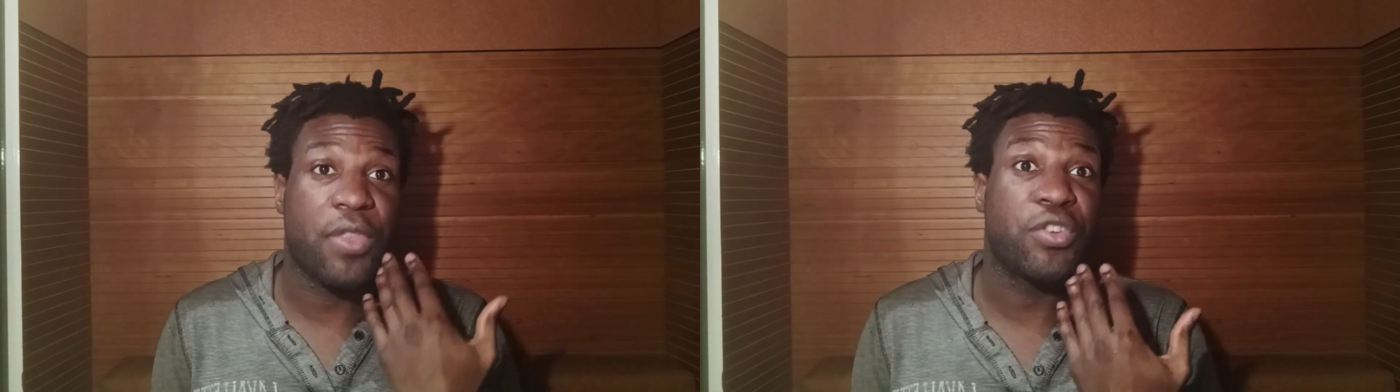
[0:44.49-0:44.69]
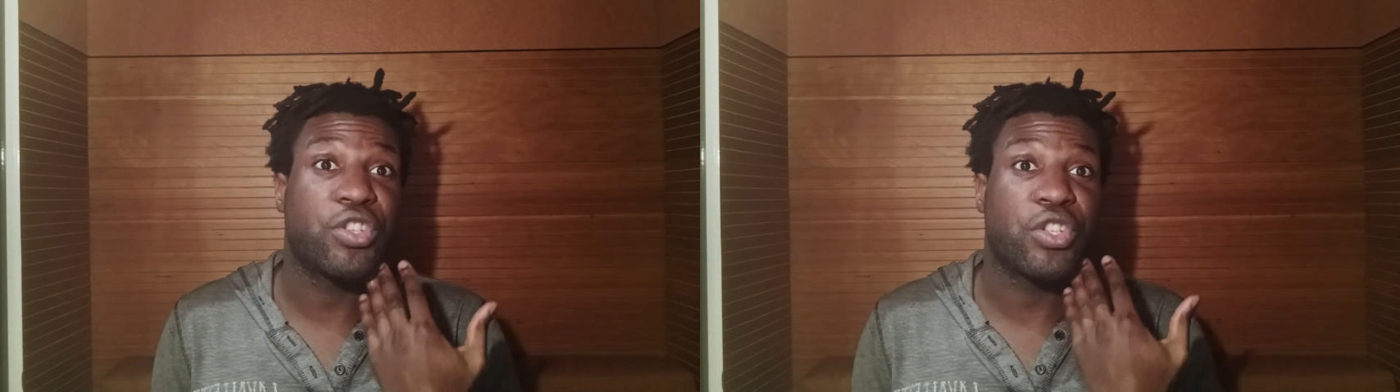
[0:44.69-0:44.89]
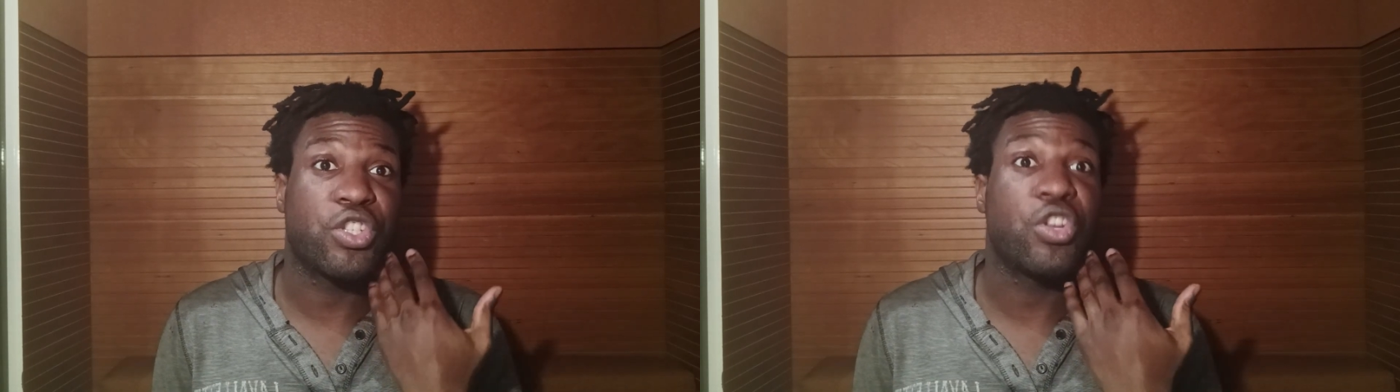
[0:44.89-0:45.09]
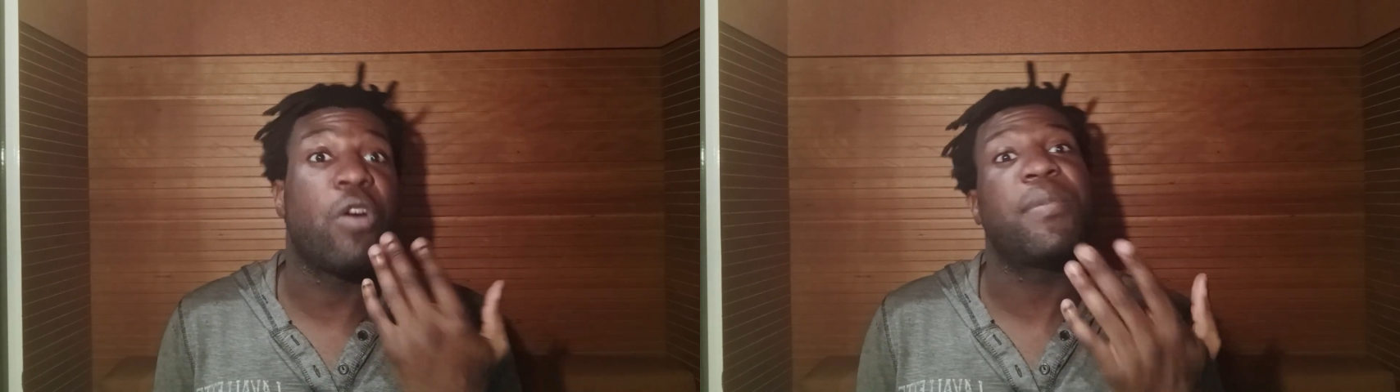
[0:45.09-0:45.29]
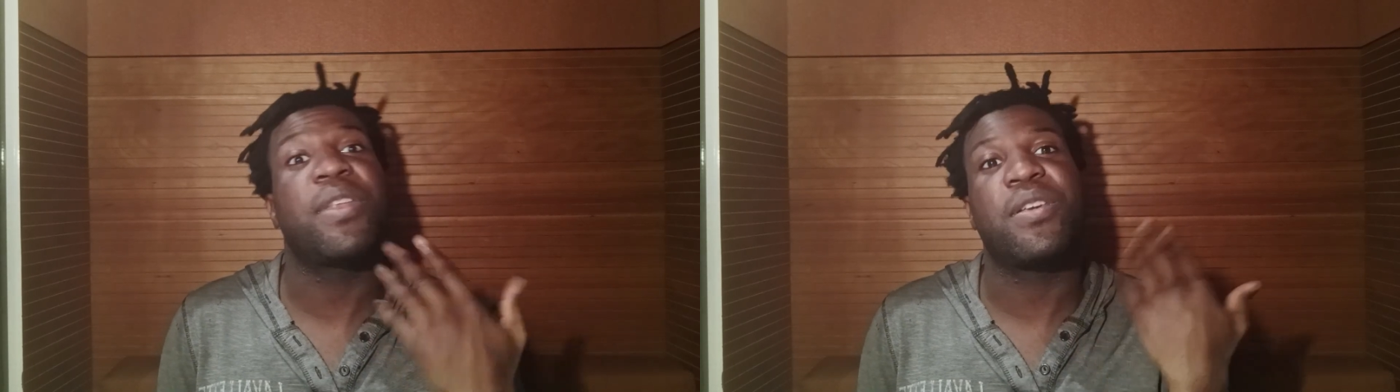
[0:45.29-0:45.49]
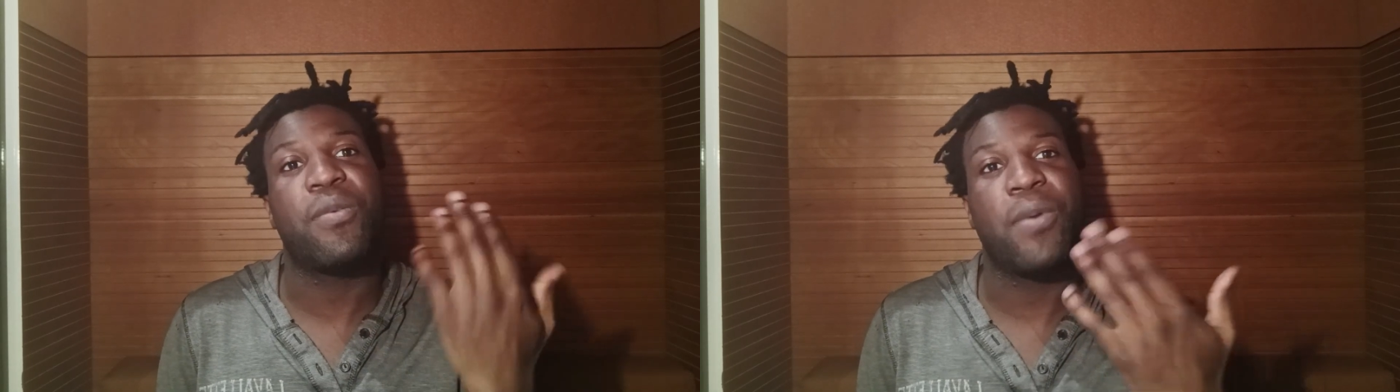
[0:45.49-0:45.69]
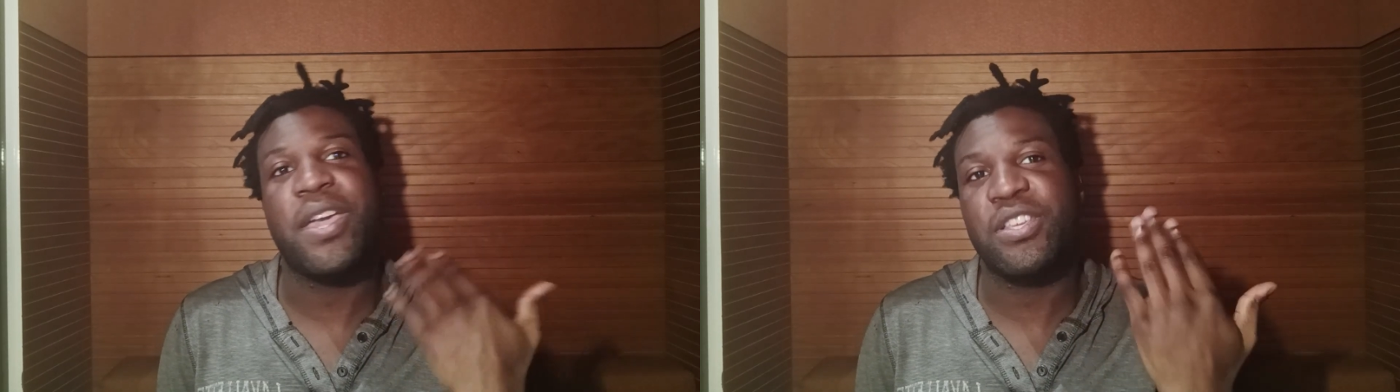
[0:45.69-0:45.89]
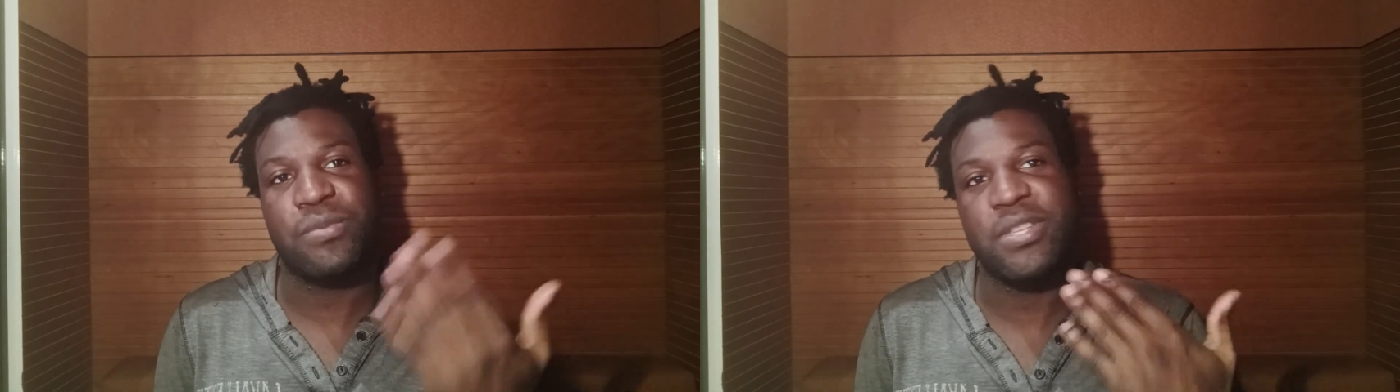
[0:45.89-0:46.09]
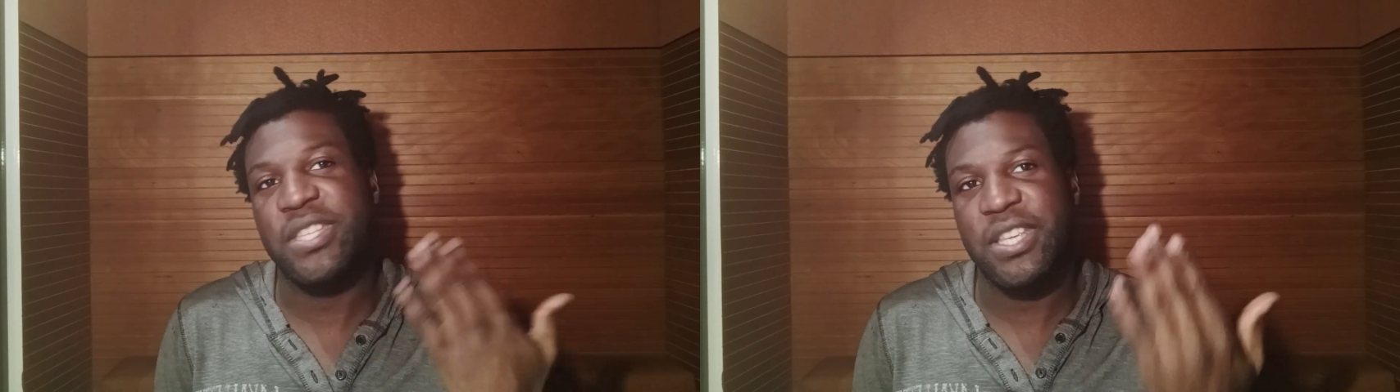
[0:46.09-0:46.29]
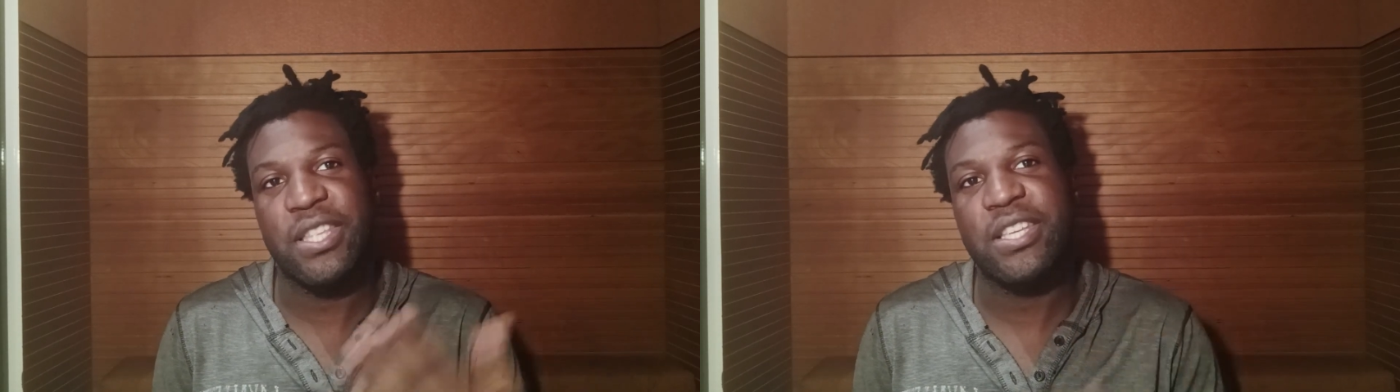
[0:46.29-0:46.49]
There's so many ways we
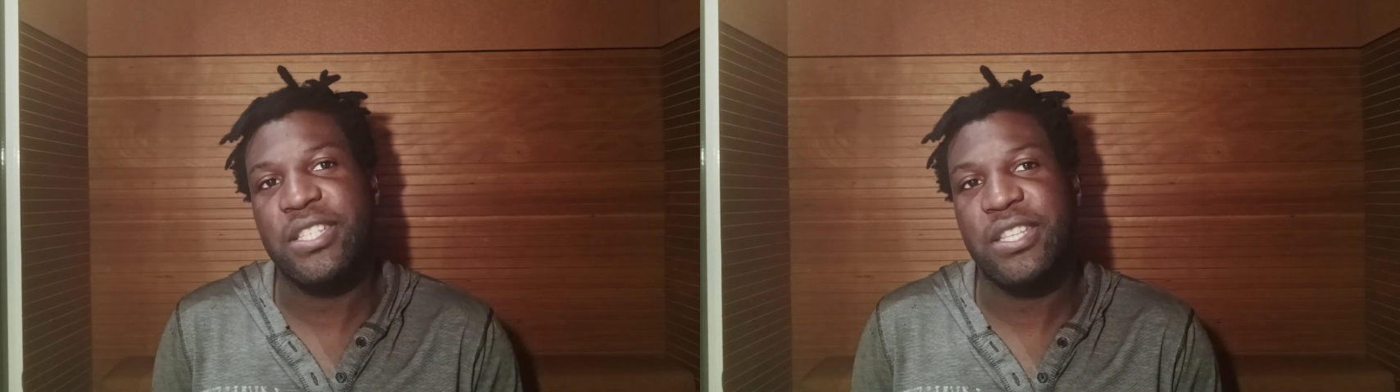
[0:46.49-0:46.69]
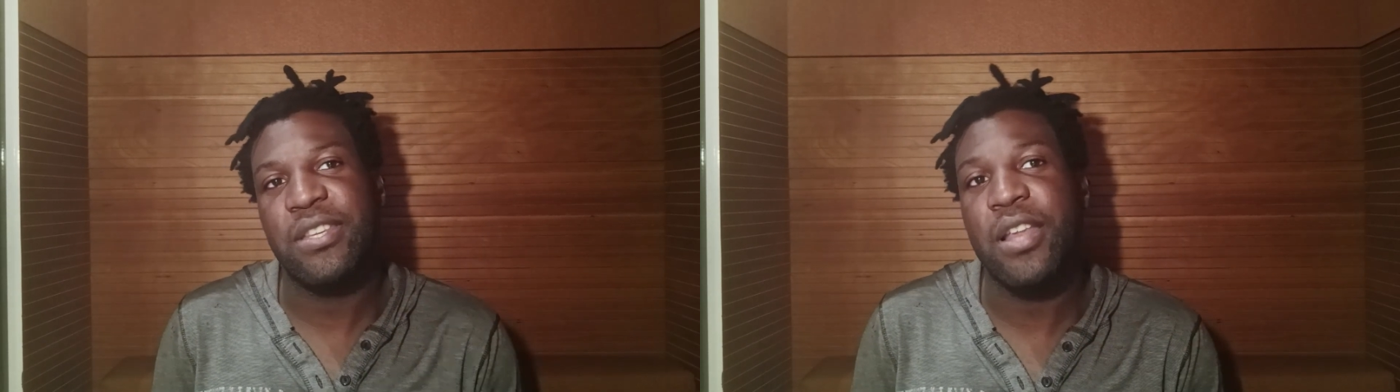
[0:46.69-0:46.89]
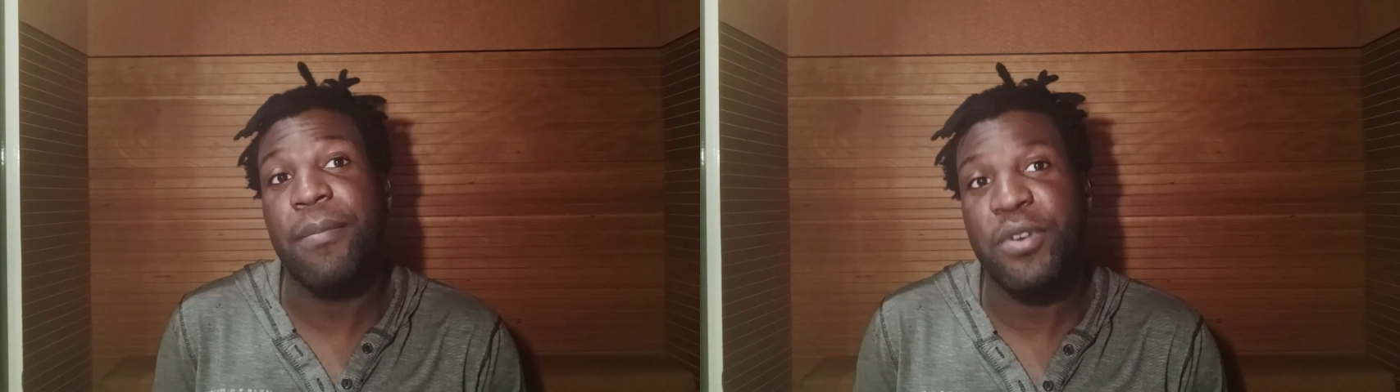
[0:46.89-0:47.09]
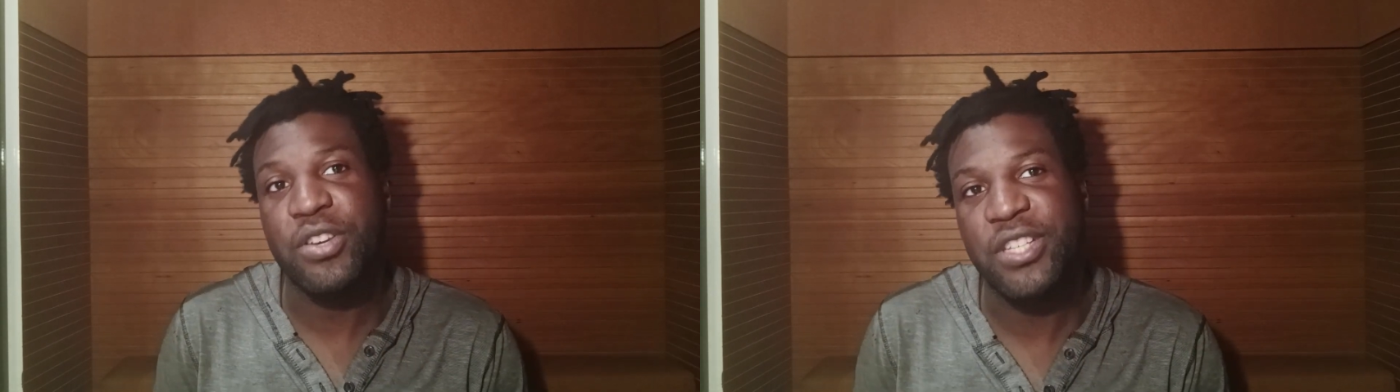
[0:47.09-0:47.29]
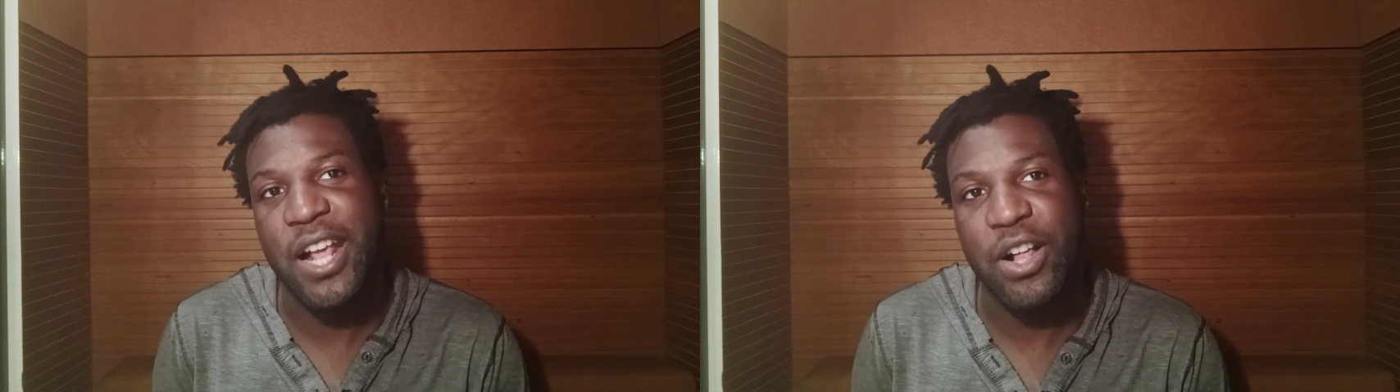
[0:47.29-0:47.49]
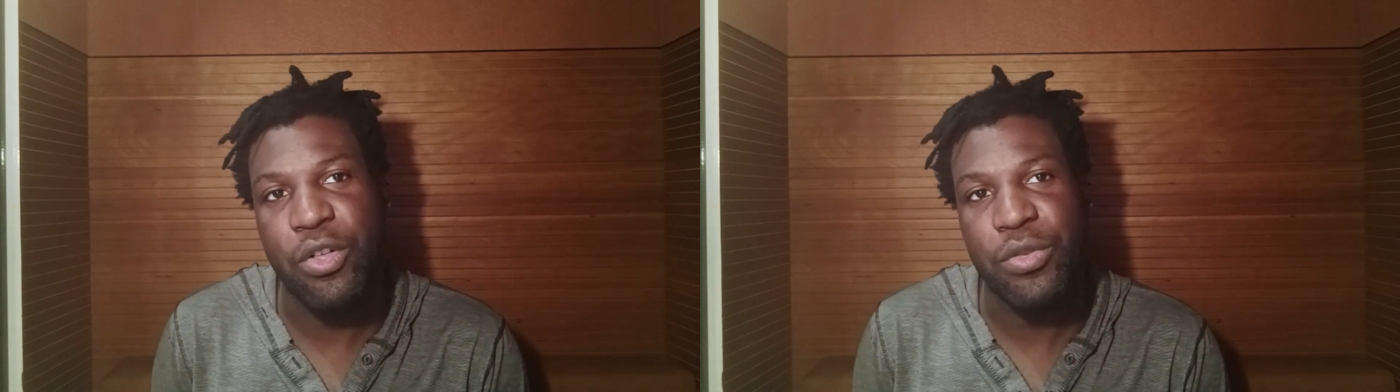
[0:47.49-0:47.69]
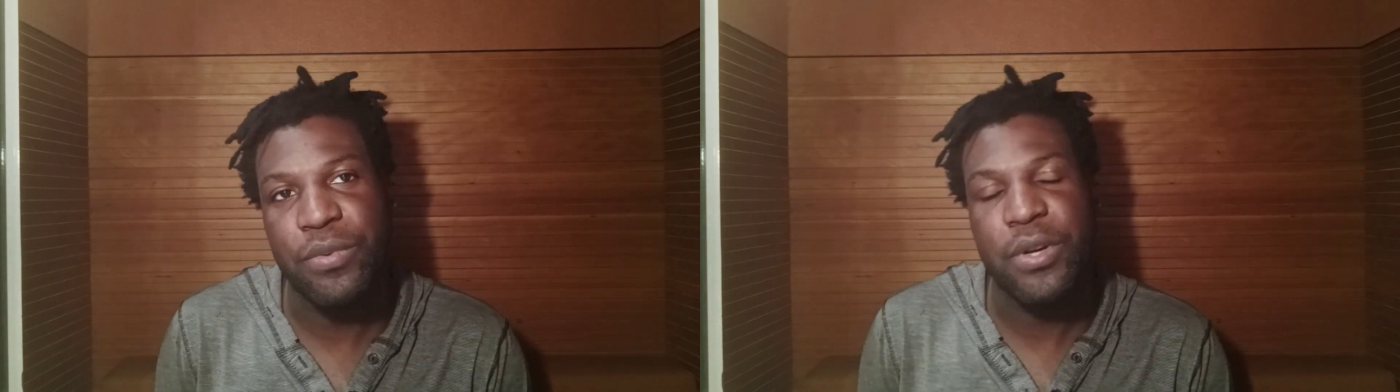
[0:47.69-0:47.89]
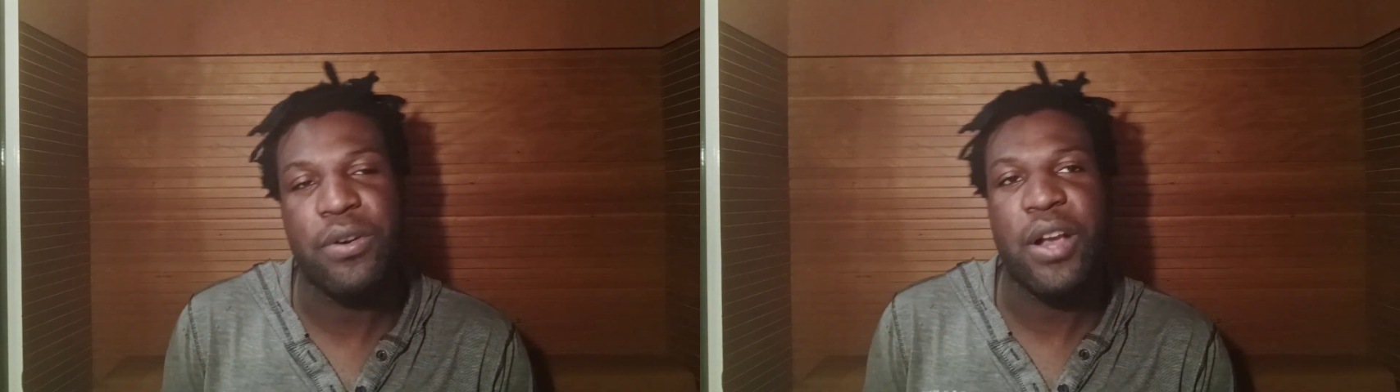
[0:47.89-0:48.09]
see these numbers cycle through,